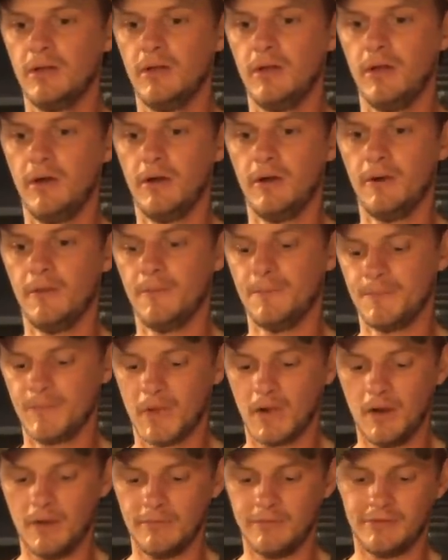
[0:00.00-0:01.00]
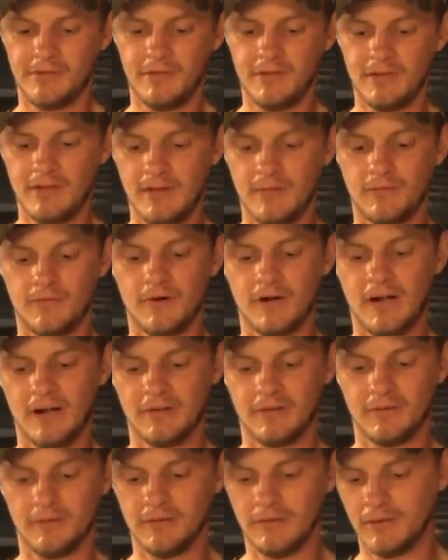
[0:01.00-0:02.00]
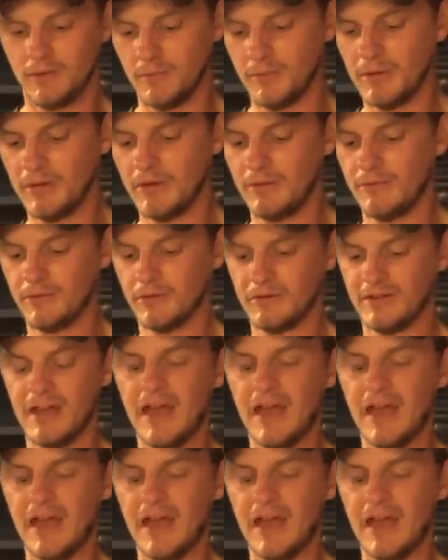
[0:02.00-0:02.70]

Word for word: Um, obviously the deep frying is a little bit of a